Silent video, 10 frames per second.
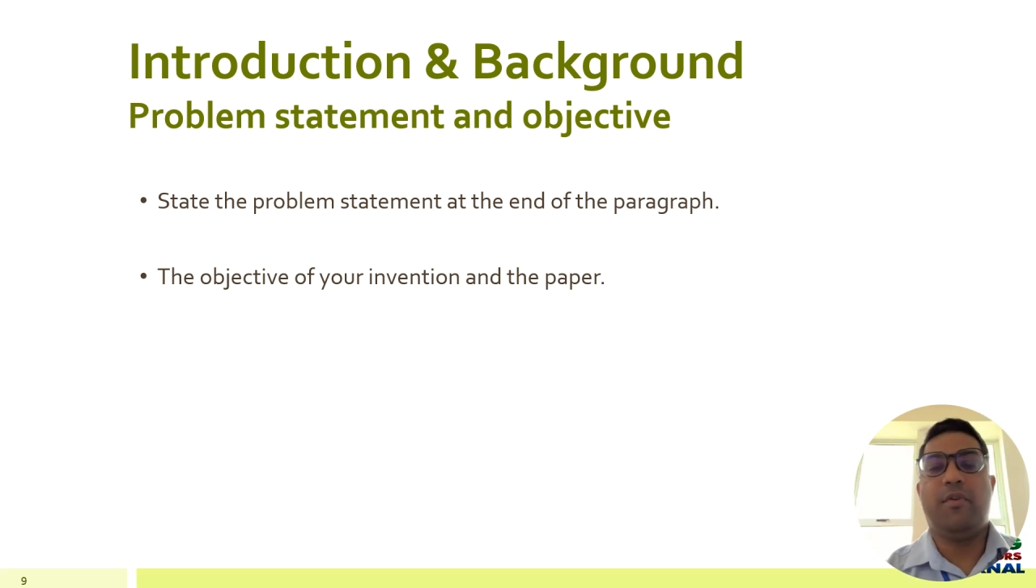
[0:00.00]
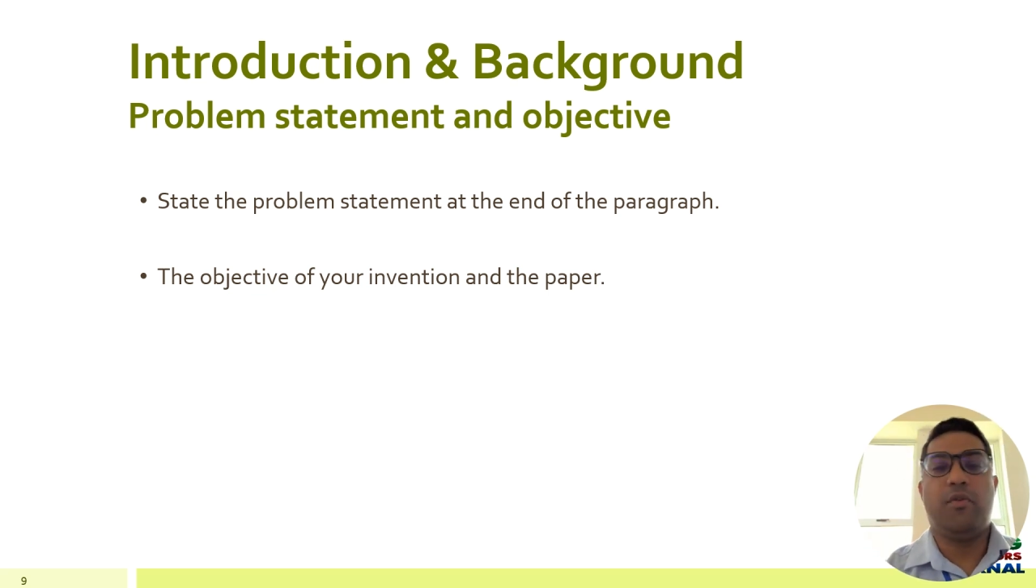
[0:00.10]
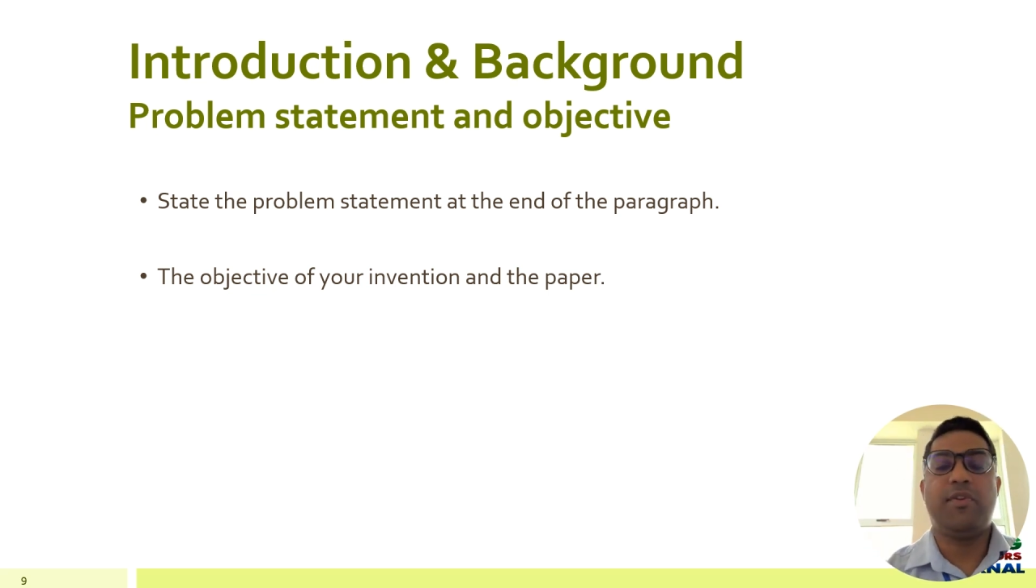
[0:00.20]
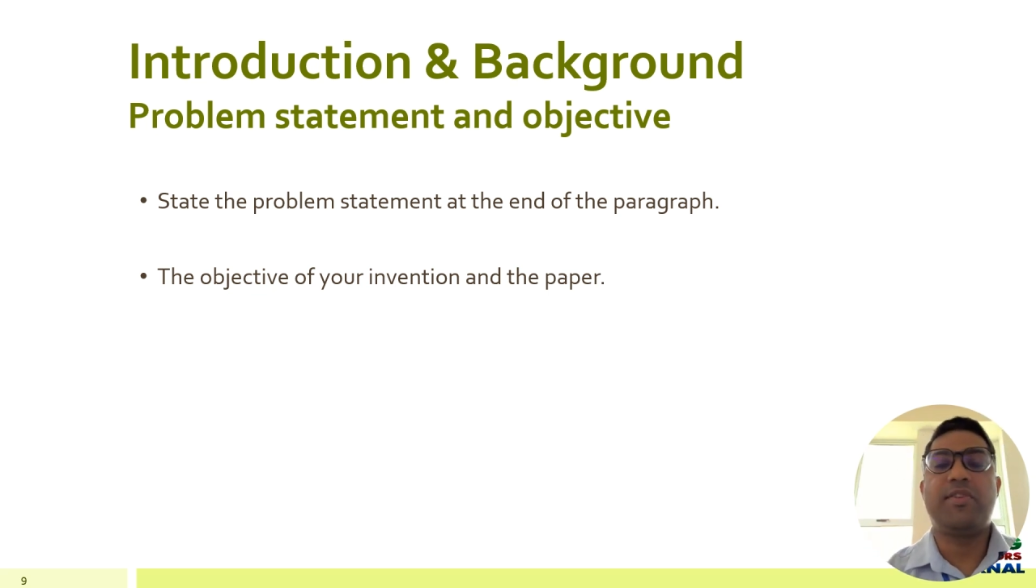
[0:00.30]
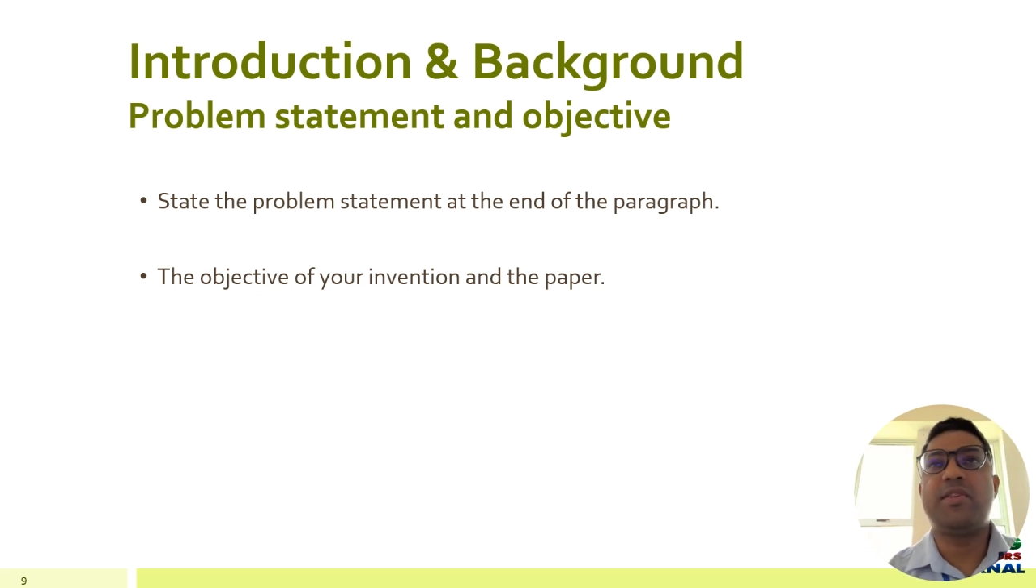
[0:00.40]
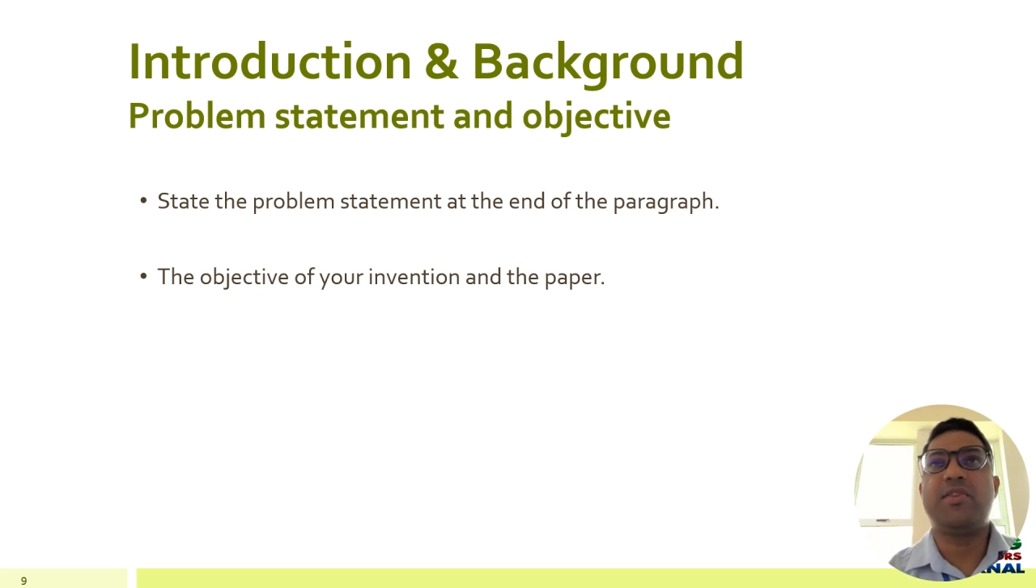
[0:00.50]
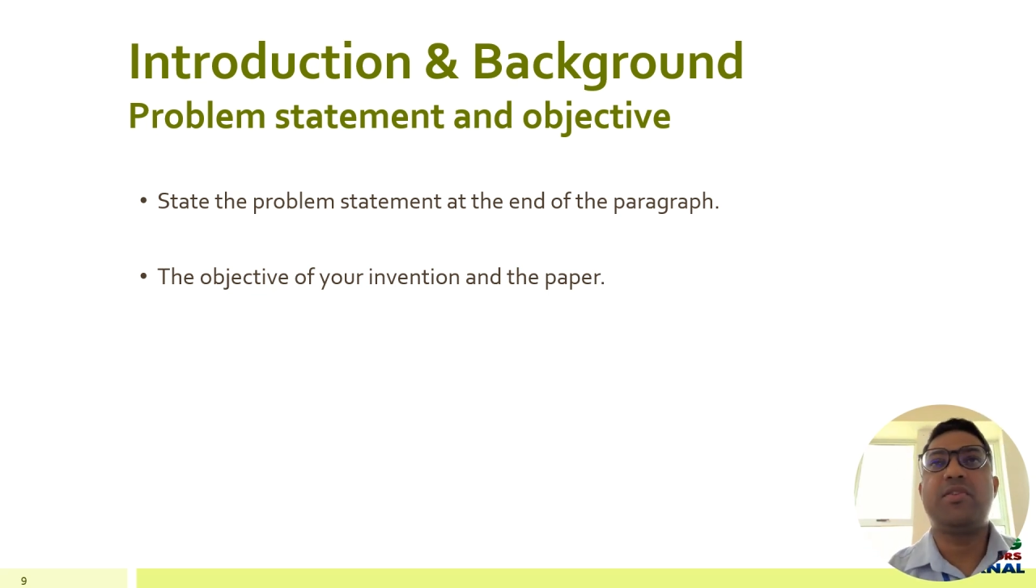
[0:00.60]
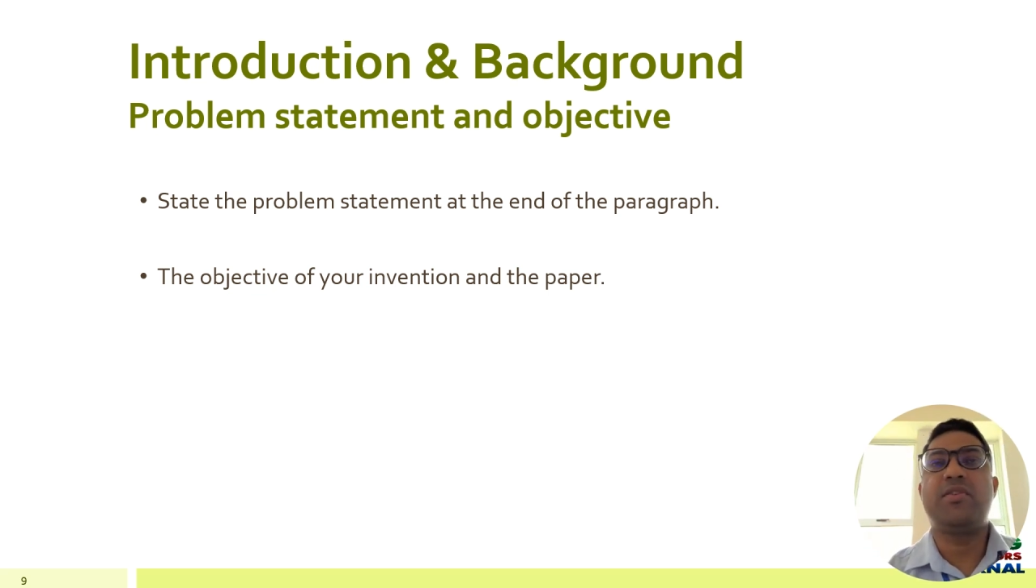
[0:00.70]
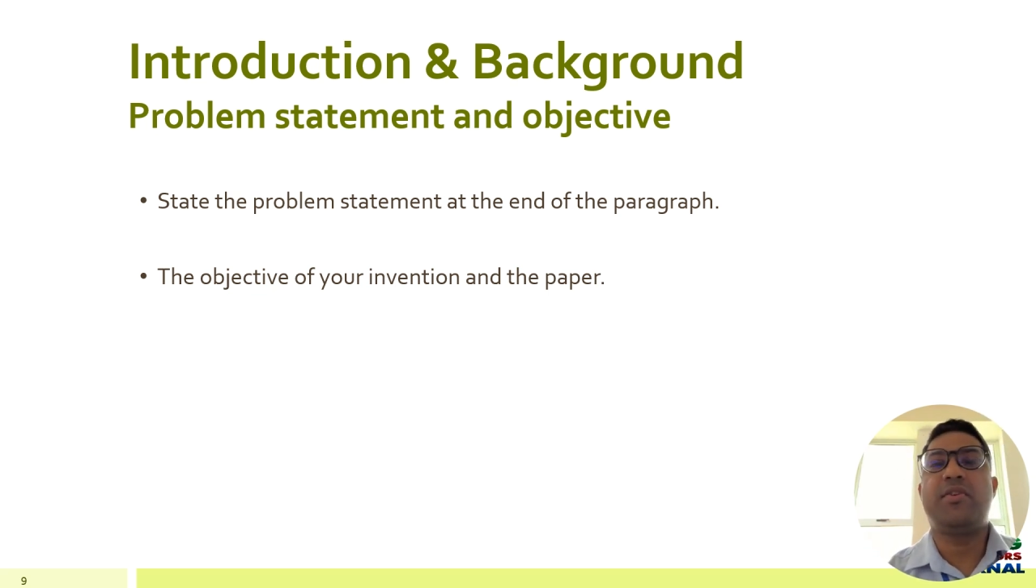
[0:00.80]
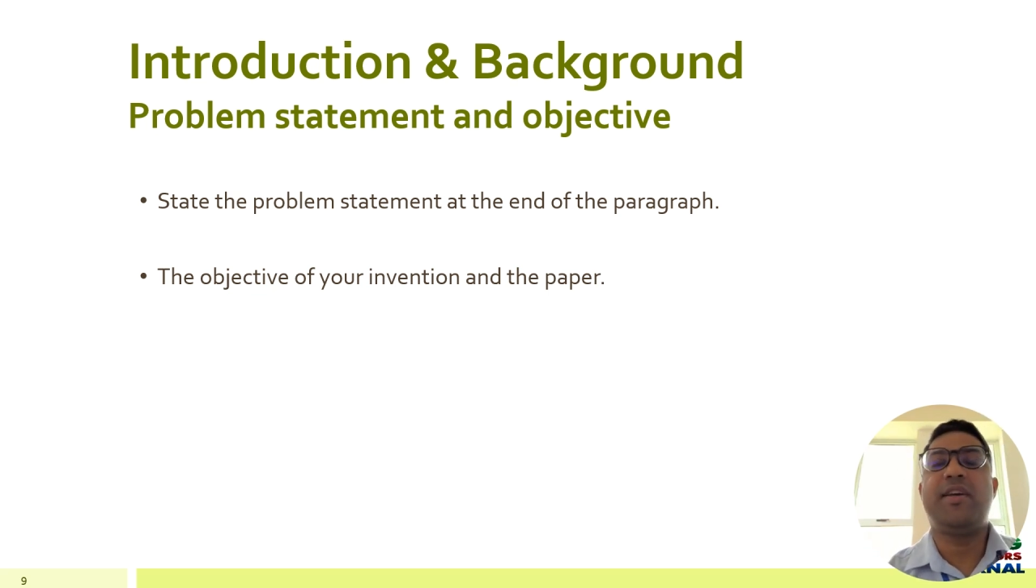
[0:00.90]

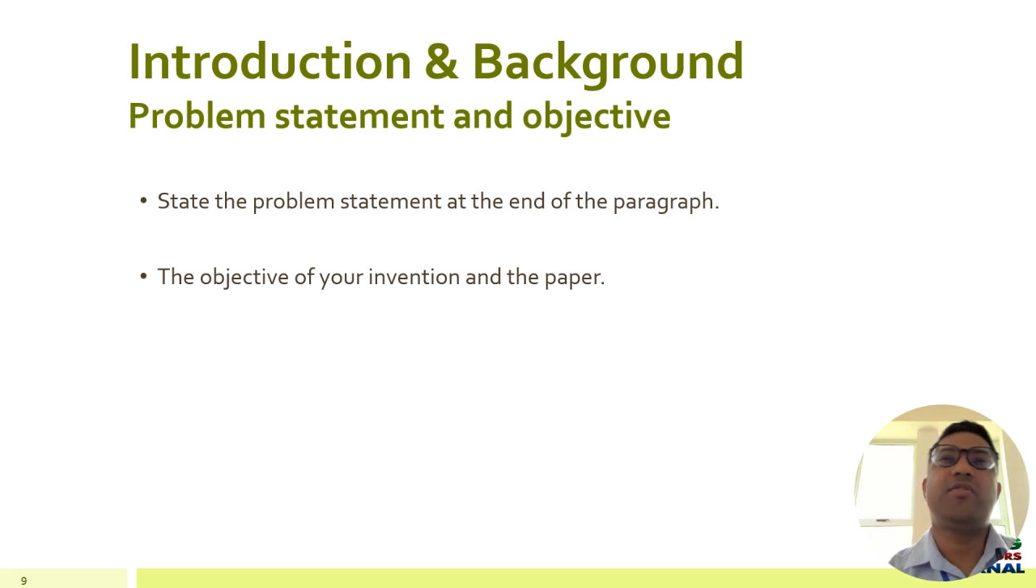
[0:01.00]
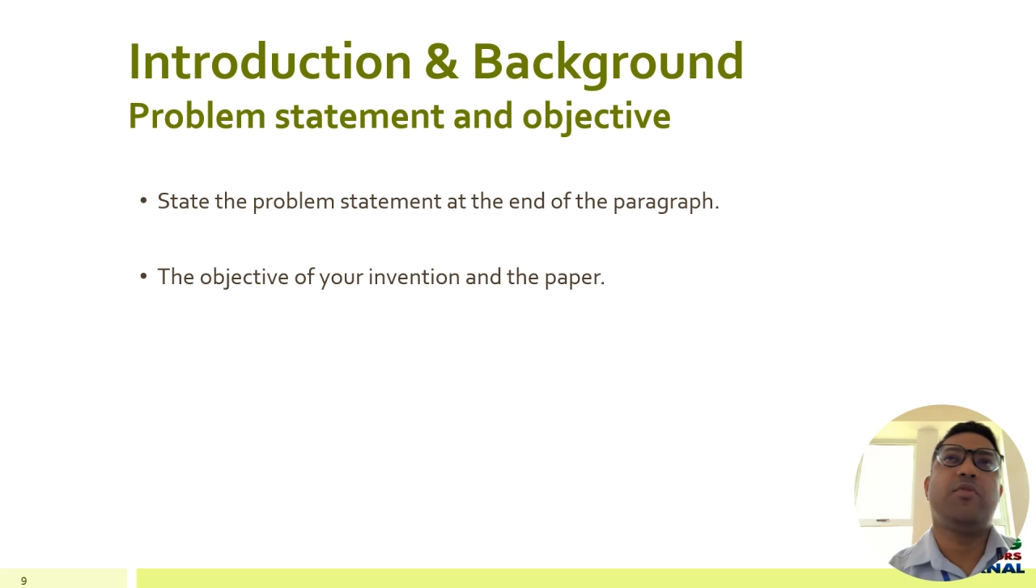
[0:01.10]
research, right?